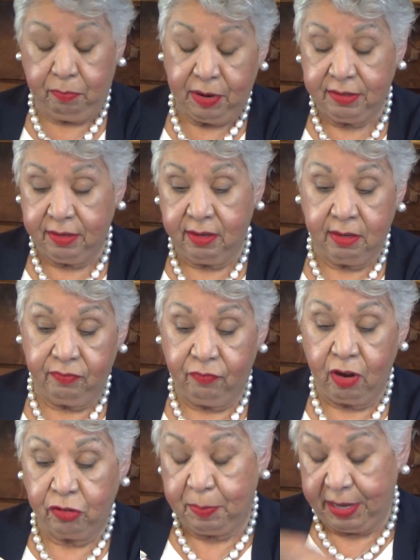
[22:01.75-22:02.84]
president of
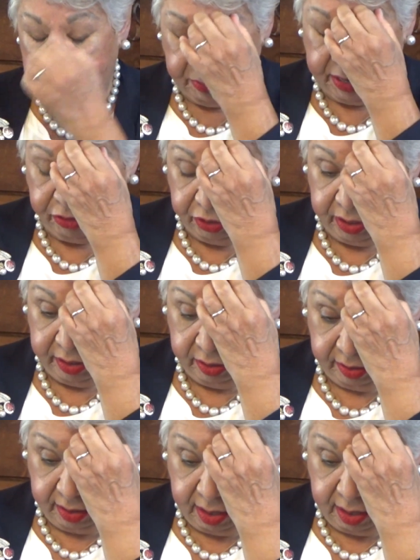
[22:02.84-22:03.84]
Frost Bank branch in